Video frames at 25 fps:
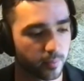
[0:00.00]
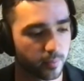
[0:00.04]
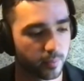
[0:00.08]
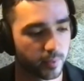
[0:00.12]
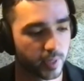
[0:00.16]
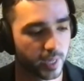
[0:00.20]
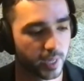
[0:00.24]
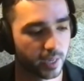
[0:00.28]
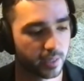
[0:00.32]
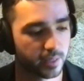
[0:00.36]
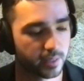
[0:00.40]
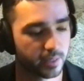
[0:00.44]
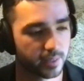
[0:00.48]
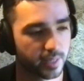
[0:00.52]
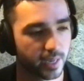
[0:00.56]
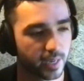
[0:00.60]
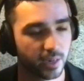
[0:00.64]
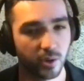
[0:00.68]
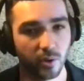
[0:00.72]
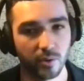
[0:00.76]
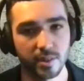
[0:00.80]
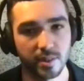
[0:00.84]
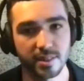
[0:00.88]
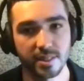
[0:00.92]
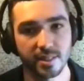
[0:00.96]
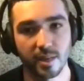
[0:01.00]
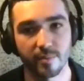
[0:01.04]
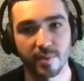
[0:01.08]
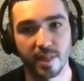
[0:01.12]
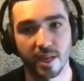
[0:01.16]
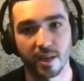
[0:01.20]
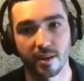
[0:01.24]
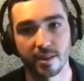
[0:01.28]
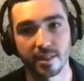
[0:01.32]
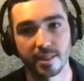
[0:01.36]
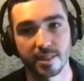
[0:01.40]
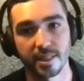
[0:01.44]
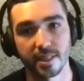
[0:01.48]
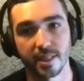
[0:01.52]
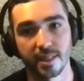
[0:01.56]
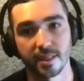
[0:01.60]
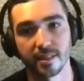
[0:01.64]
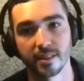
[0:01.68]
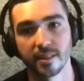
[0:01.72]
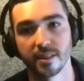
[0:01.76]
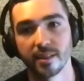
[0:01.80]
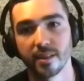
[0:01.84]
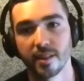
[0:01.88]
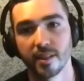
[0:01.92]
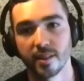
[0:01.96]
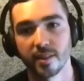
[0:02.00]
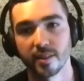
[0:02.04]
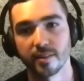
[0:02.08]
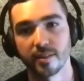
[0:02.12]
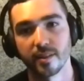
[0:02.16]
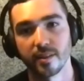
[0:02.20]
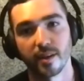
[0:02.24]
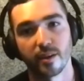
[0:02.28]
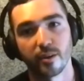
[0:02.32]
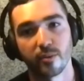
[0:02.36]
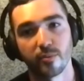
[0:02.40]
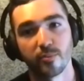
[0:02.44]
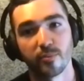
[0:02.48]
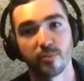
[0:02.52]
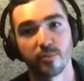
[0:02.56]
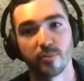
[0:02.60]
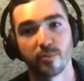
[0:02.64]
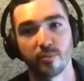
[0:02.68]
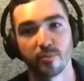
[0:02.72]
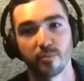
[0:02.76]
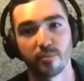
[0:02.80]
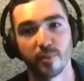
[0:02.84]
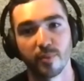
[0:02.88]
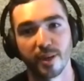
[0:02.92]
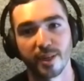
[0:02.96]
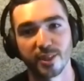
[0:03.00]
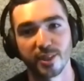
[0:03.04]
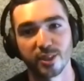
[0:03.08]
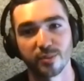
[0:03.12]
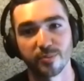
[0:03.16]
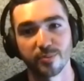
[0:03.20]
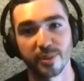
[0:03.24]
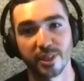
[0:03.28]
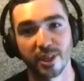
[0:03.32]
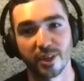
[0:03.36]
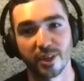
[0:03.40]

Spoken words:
that concept, that idea that money should be